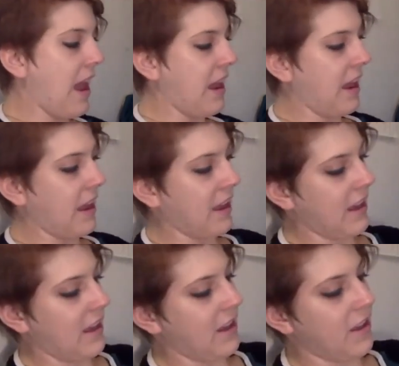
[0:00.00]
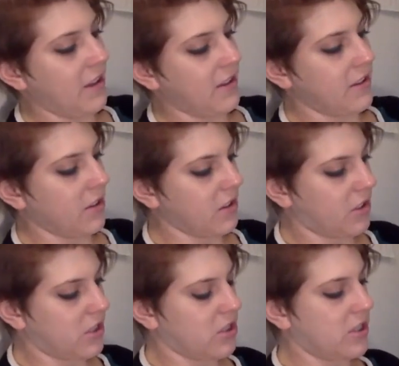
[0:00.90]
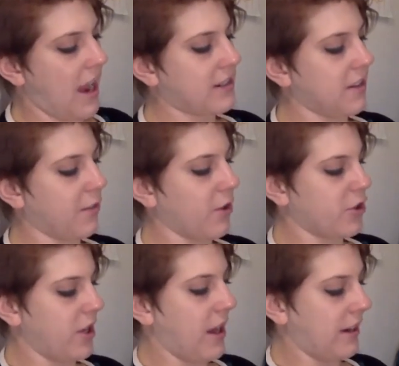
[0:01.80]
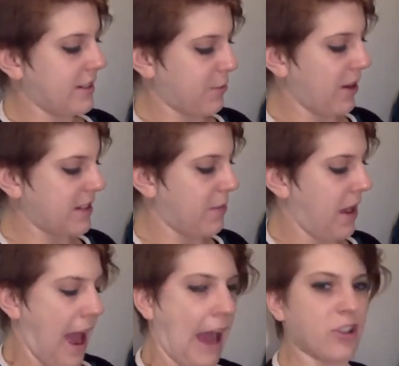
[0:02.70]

A sect of Christianity springs up that